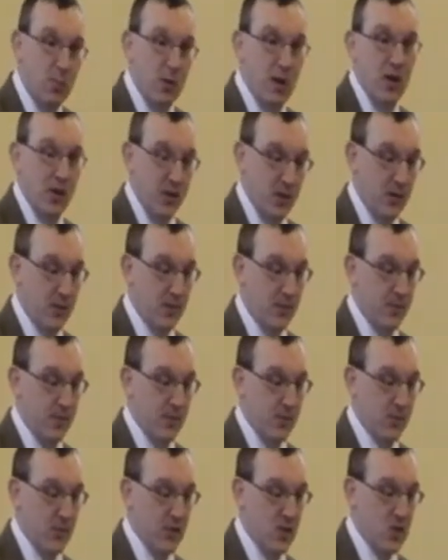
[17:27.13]
blood.
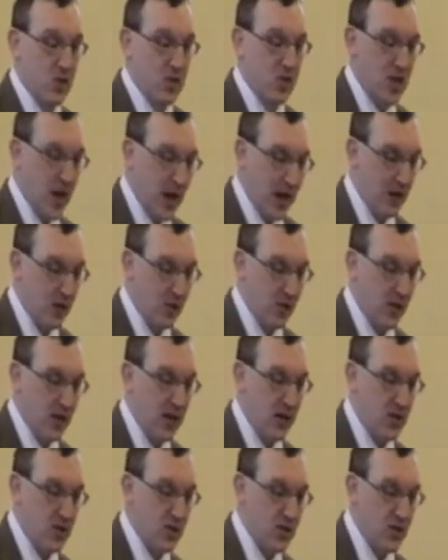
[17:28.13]

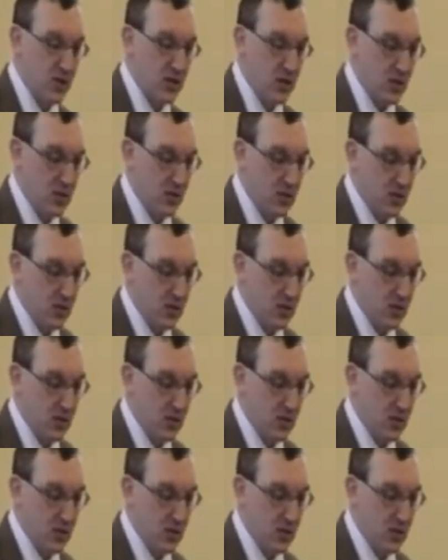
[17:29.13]
Sacrifice.